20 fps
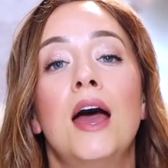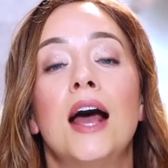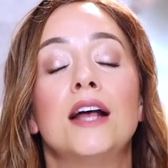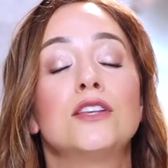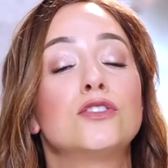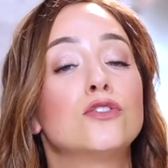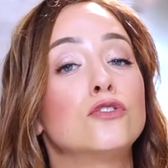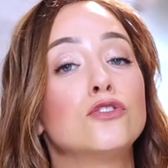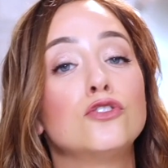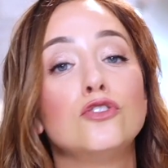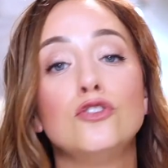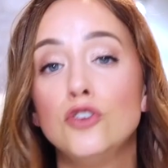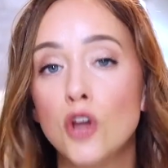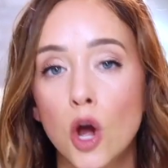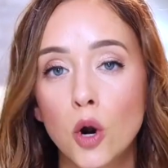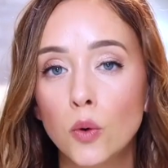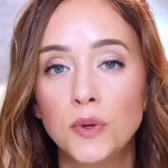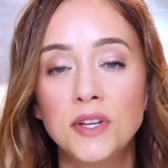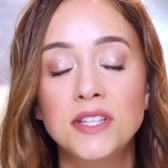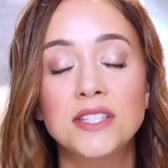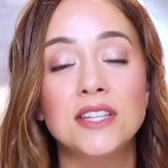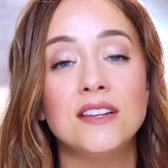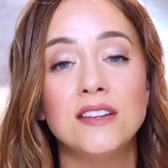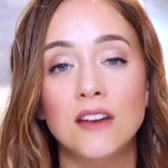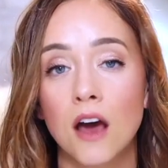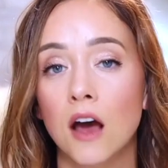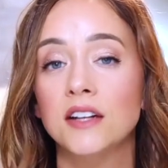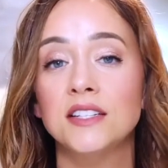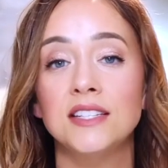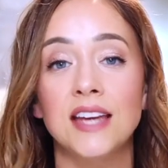And so there's no reason
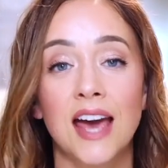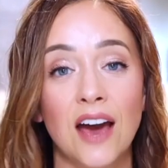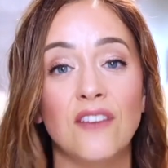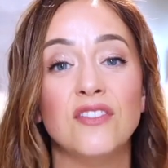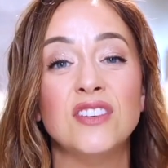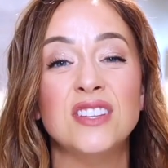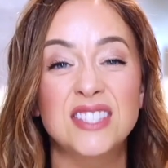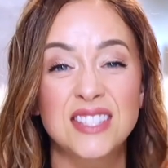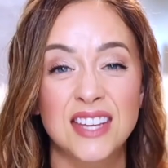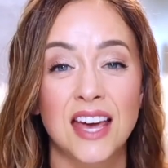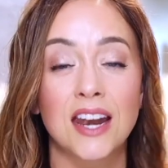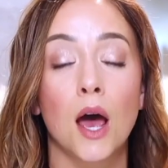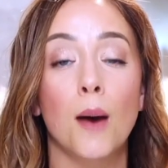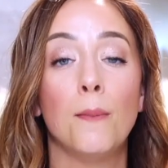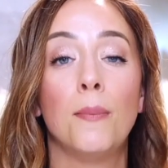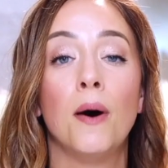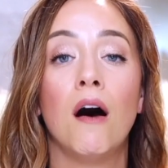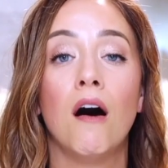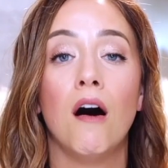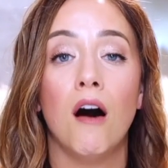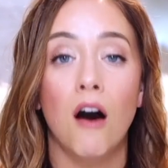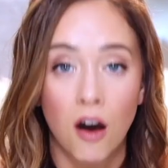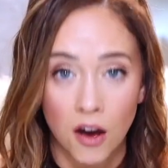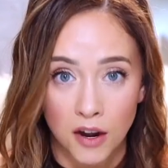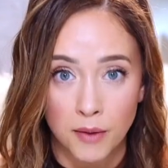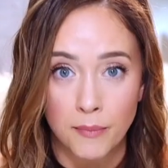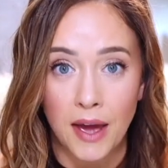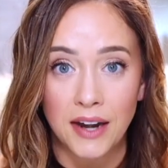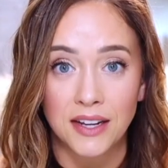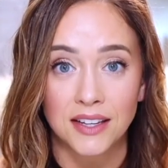not to have it set up
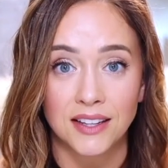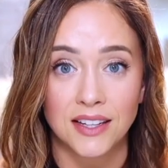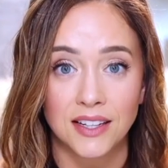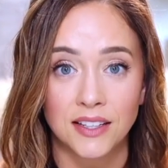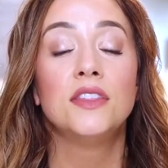automatically.